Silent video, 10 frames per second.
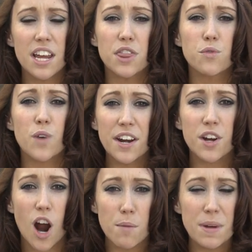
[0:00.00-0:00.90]
and the red
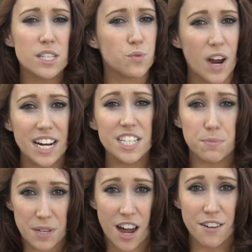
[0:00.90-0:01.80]
carpet is ready to
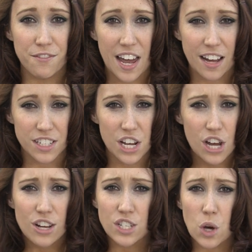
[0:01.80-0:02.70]
be unveiled.
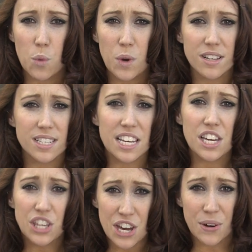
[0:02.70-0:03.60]
So we'll see
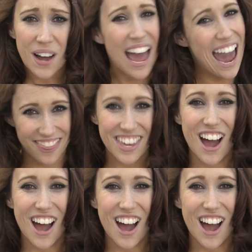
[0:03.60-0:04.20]
you at the